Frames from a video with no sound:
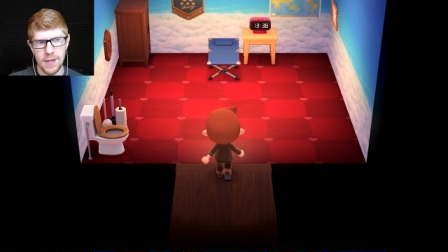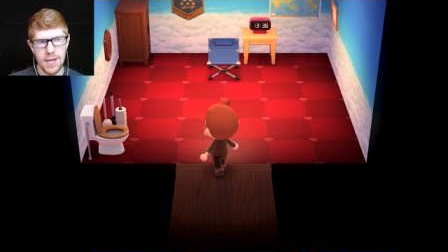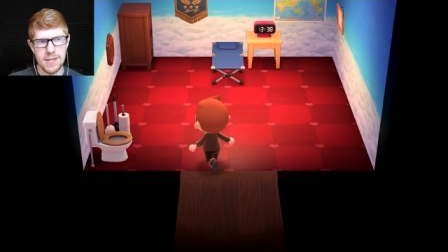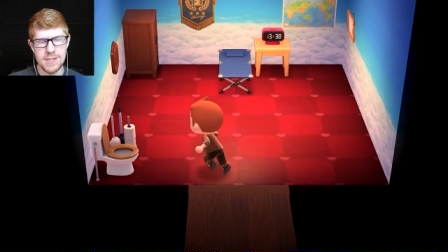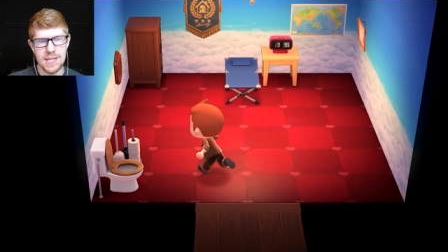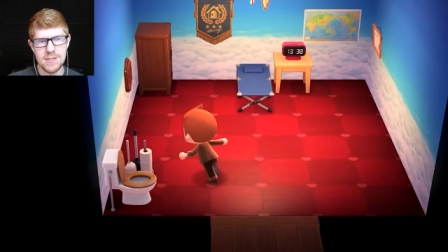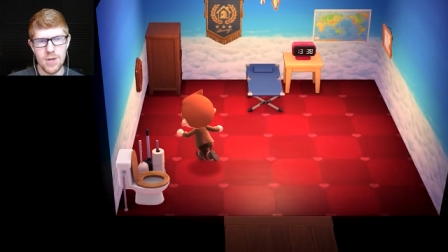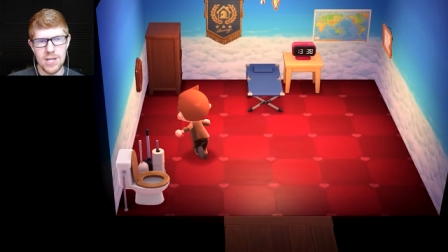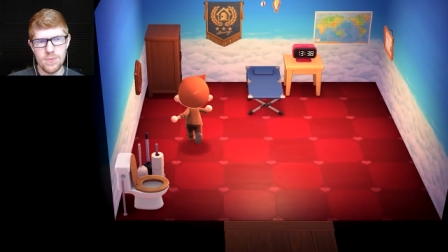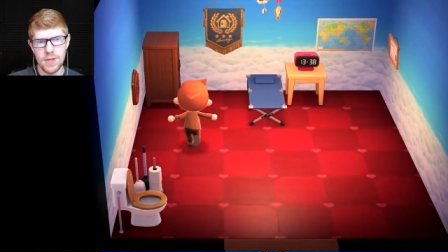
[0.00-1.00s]
it's it's
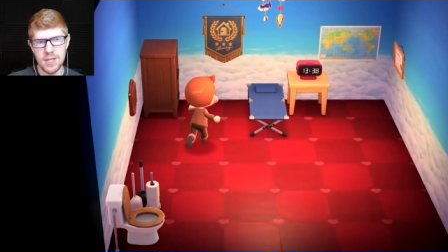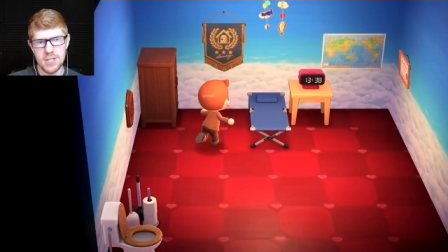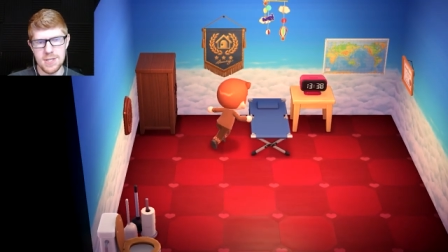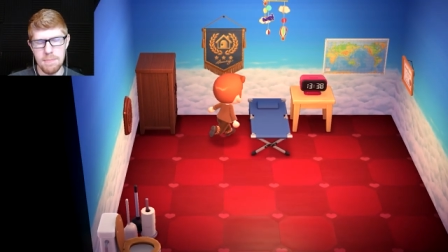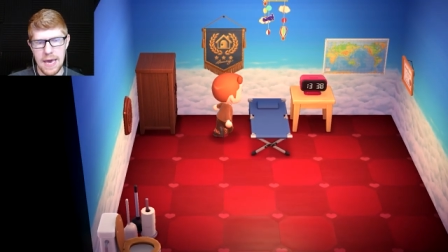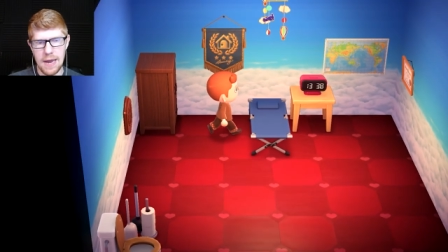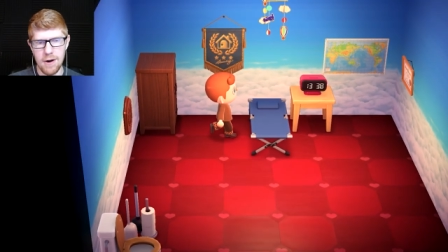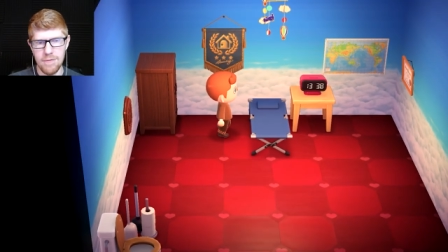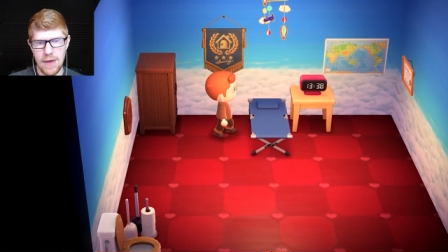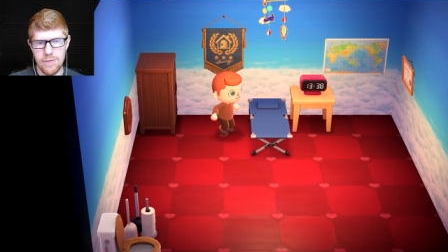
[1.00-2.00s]
it's really just a
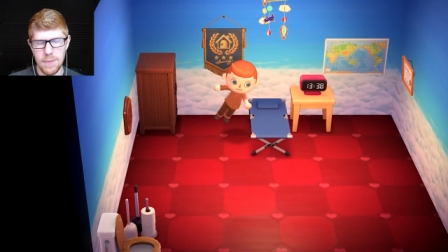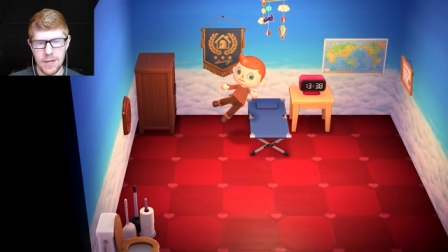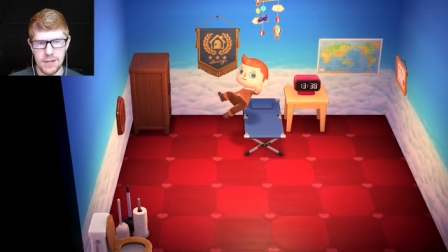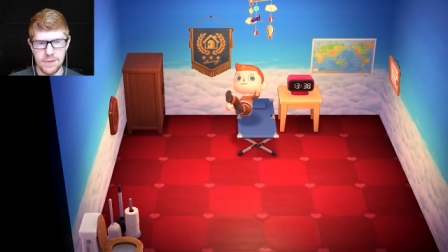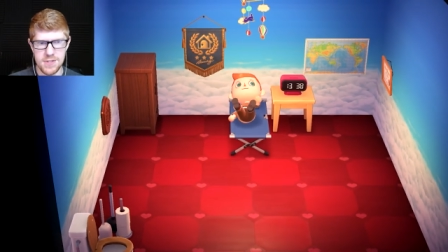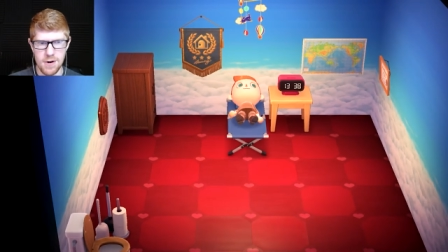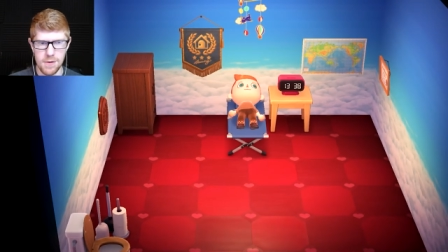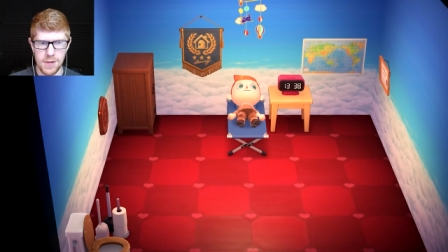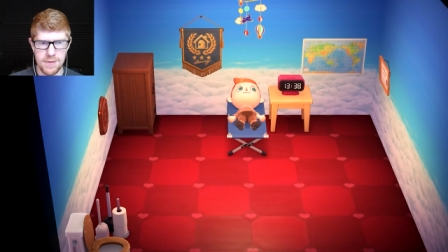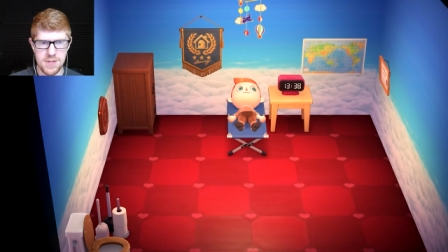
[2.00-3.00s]
matter of everybody lives their
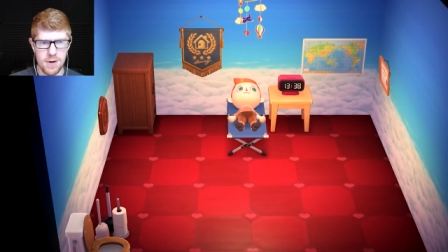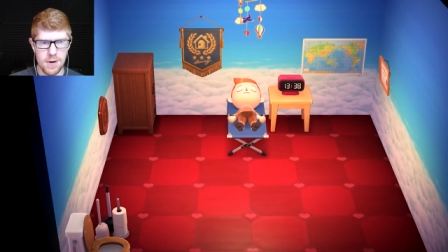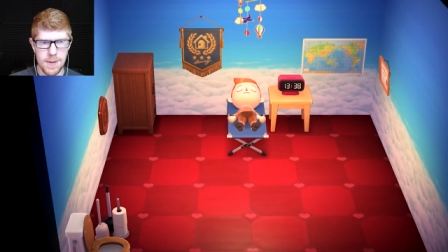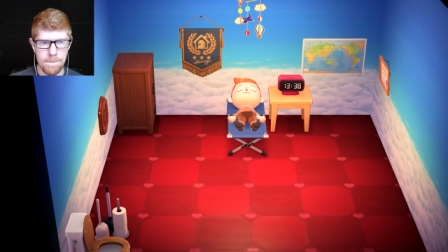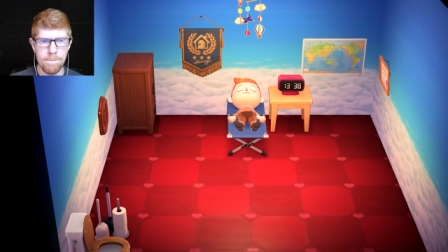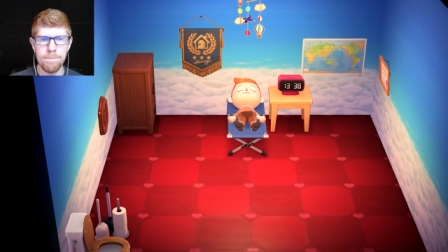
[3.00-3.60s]
own lives. You know what I mean?